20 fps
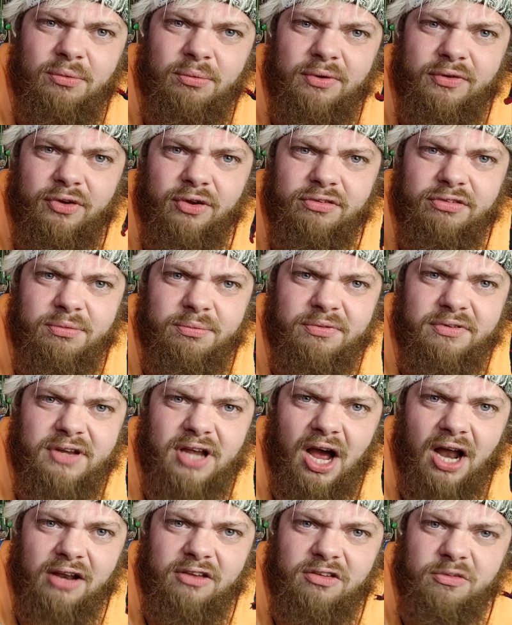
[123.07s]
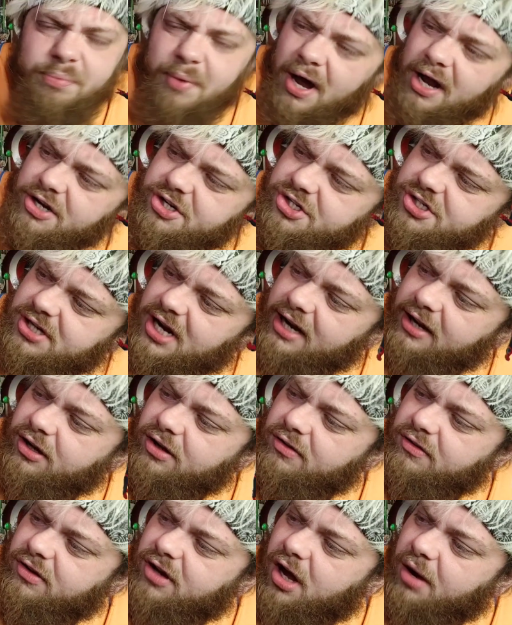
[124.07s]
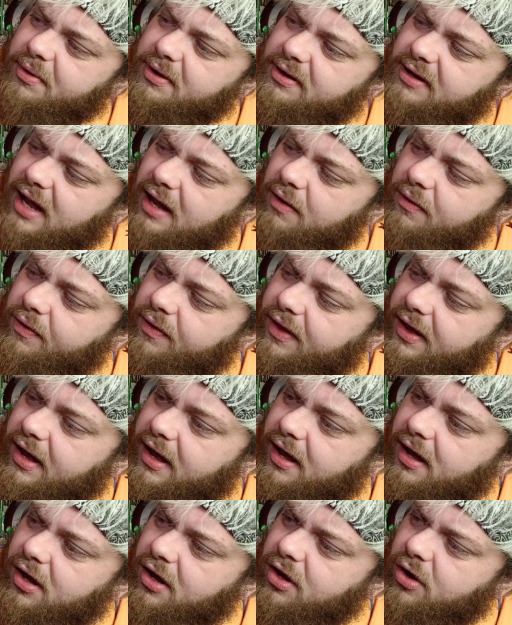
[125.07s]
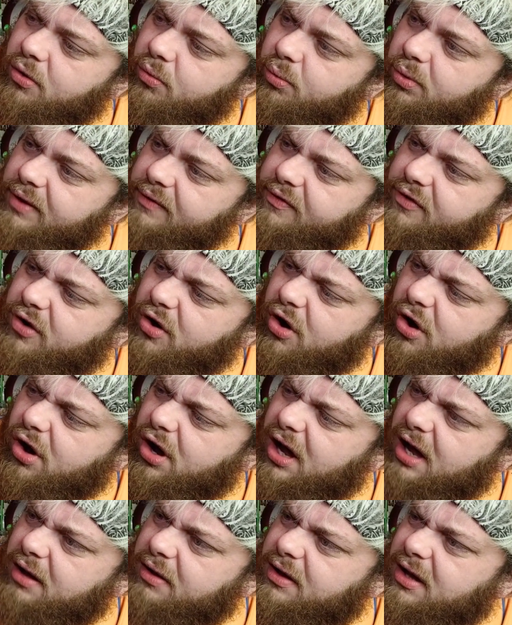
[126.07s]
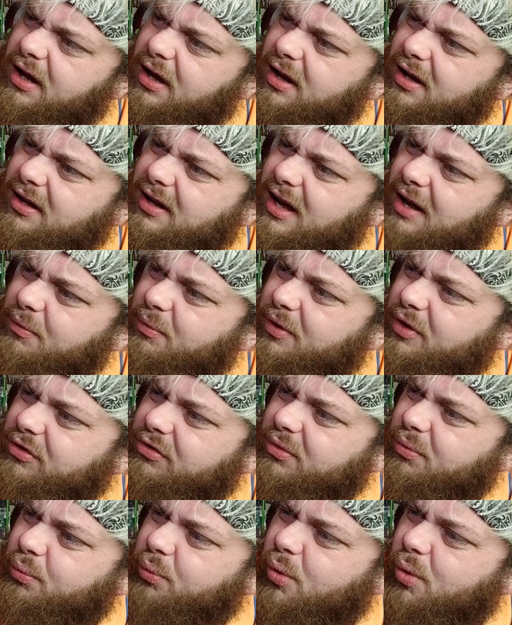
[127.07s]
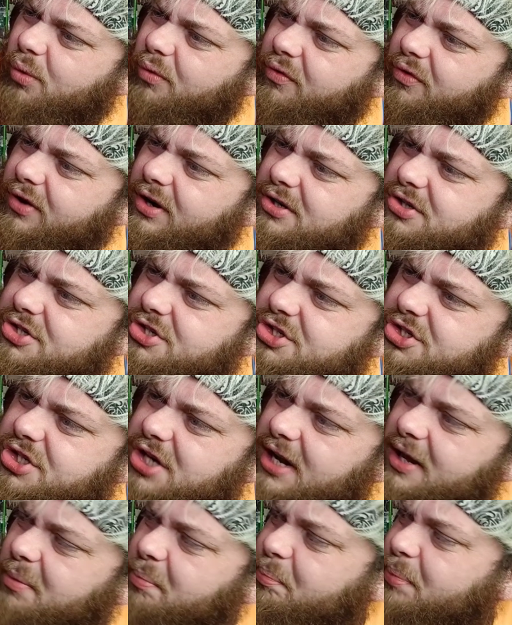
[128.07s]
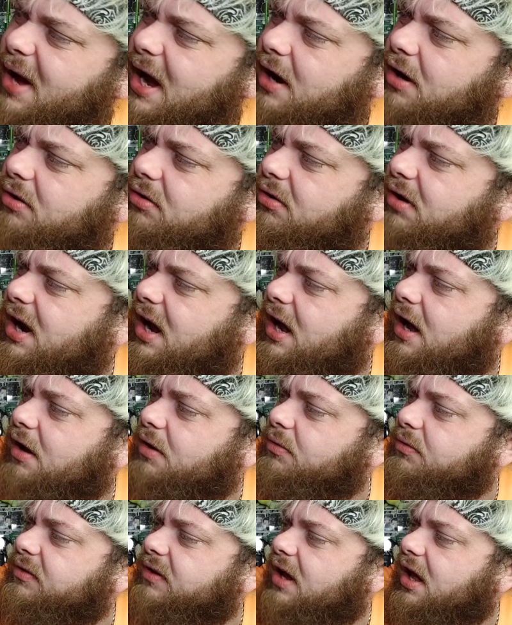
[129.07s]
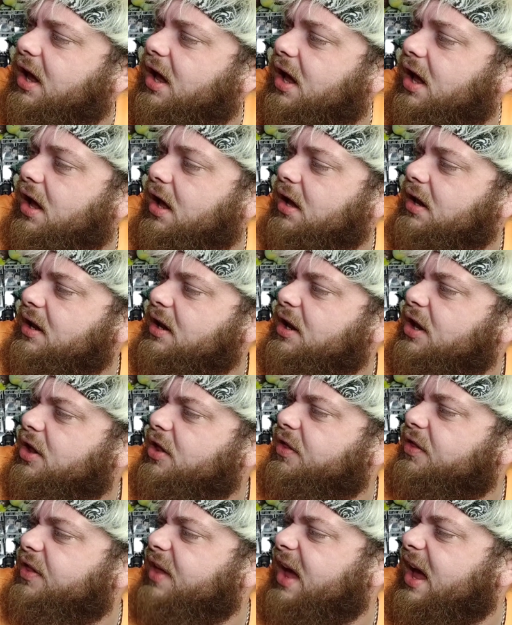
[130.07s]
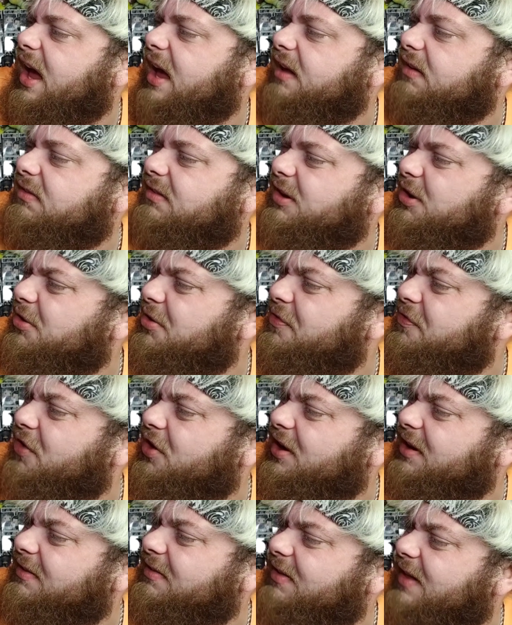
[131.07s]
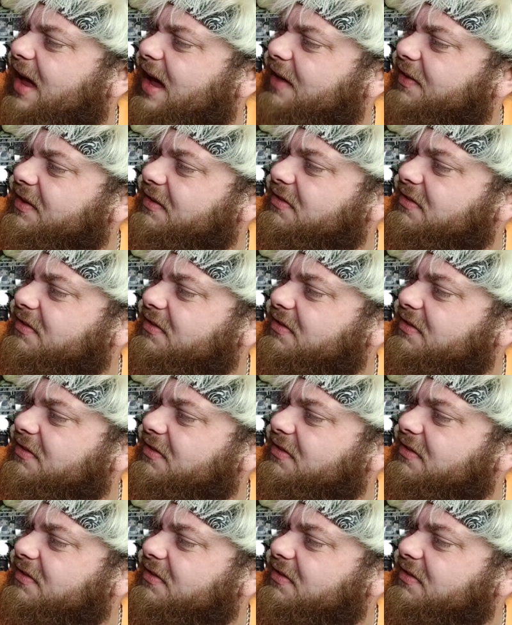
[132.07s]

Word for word: We've got some Scarlet Spider shenanigans going down there. We've got uh, uh okay, we've got some Wolverine shit in the background. Uh, there's who the fuck is that?